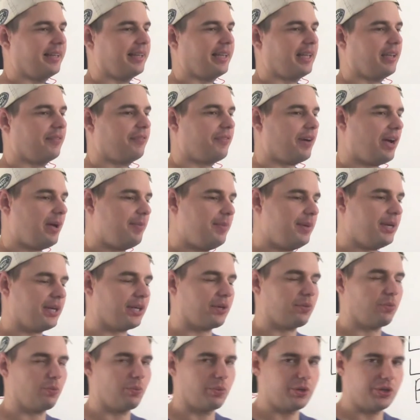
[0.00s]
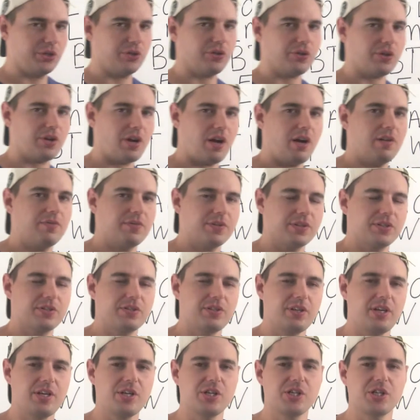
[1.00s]
Like if I'm in a real
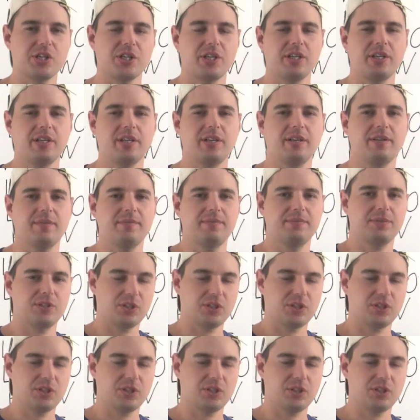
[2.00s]
conversation,